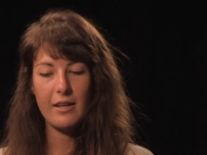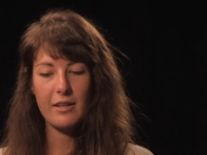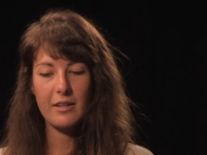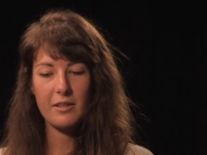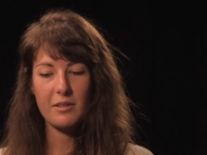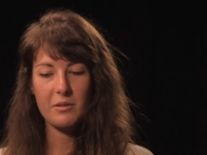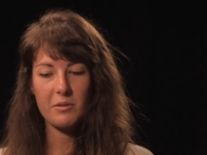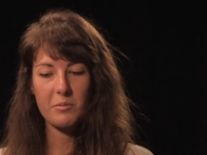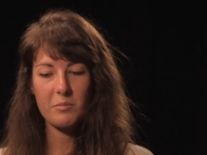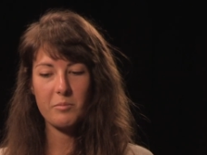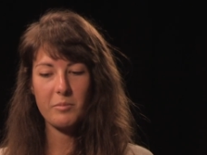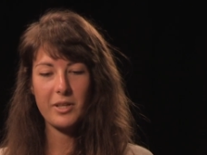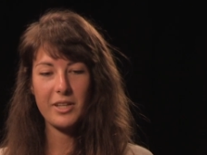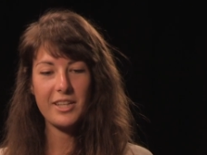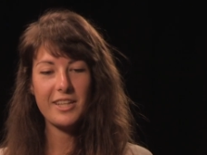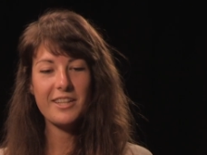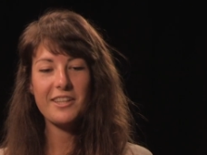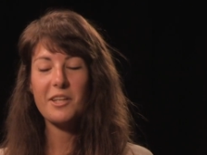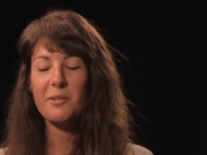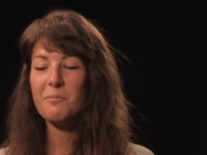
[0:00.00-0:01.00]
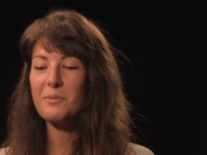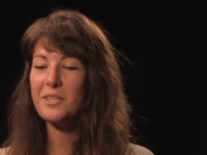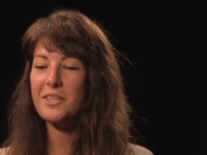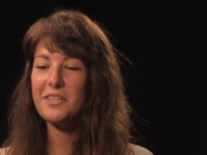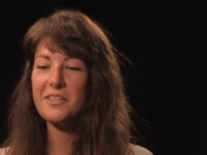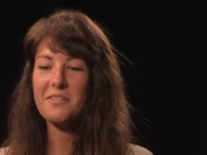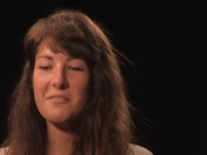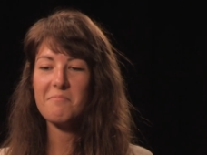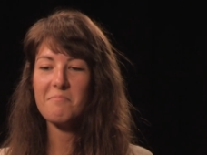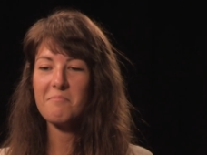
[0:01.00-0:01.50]
Uh, but he let
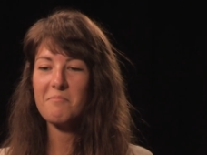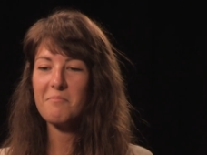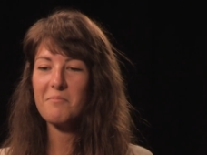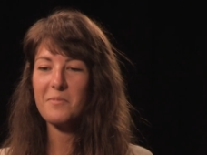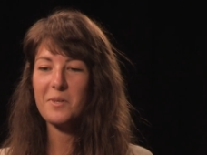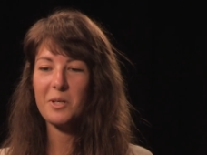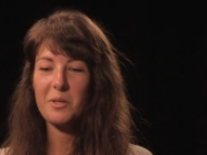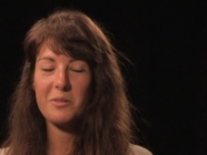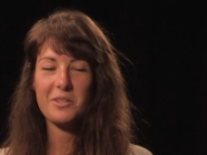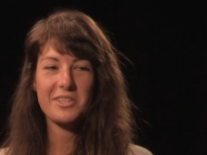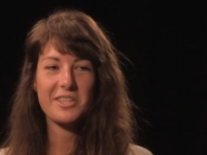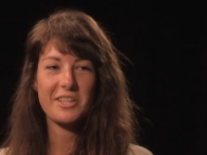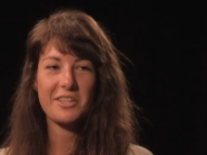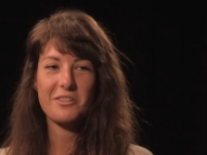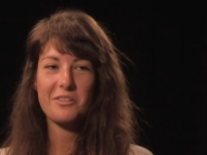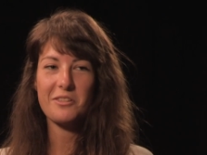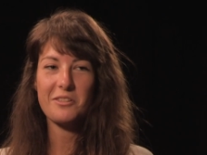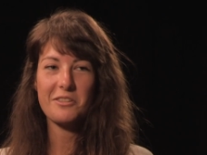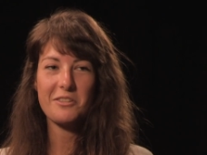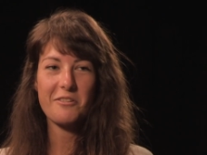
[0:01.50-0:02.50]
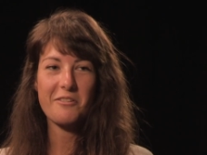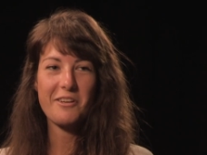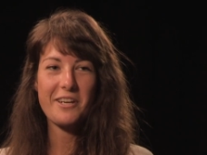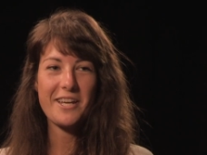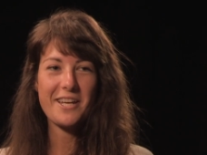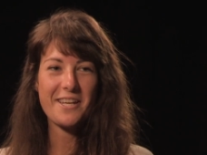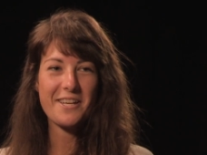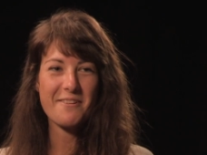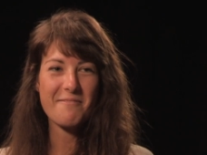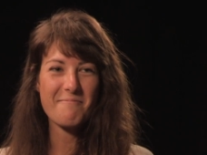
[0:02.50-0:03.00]
me, you know, he's like, looks
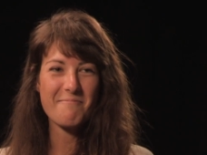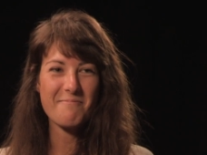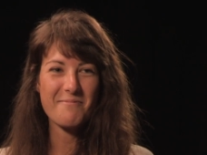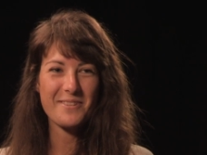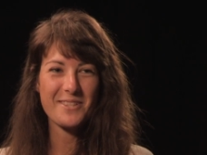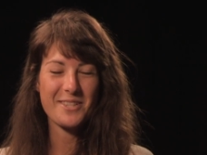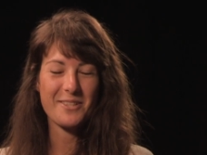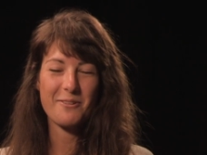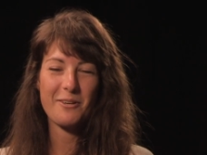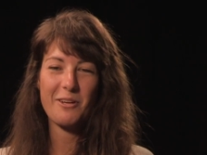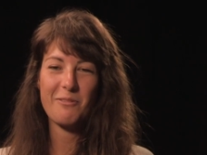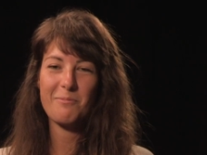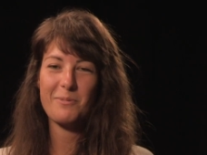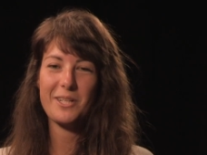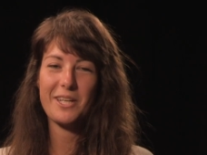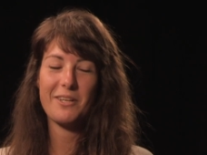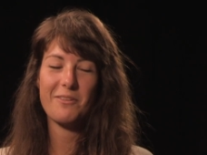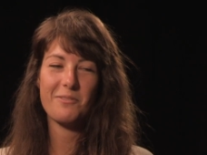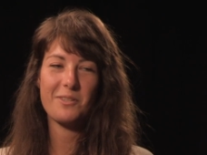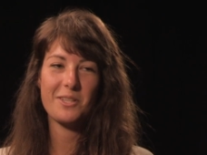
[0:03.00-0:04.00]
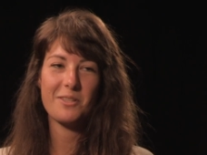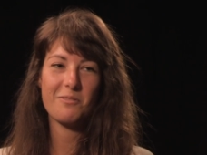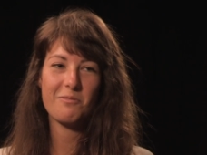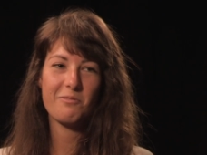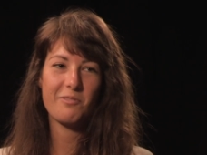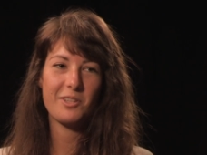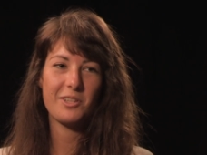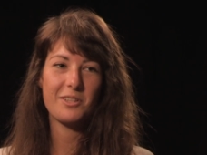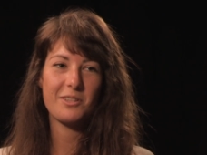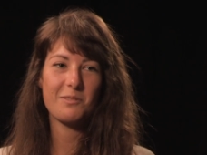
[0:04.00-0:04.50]
great. So I've been having
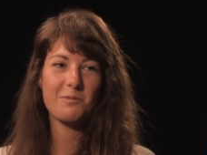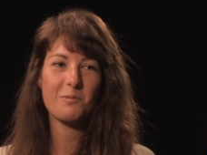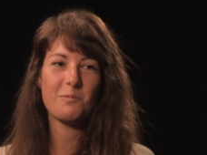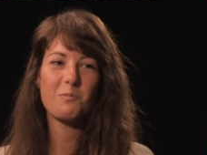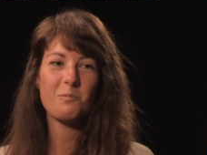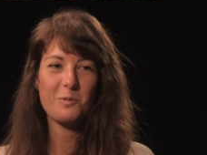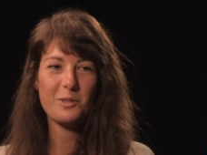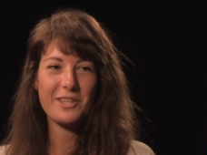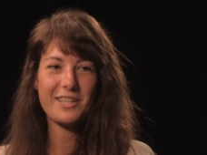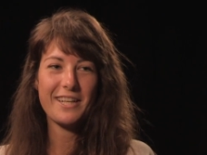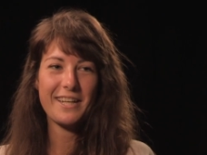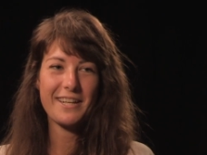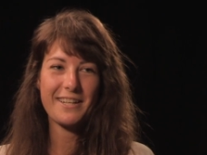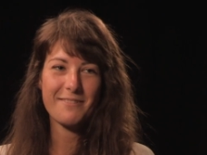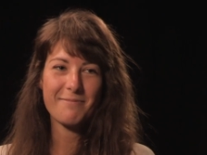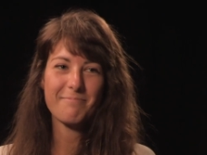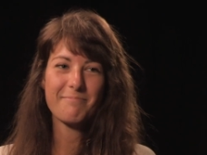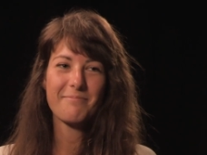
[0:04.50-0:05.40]
fun with that.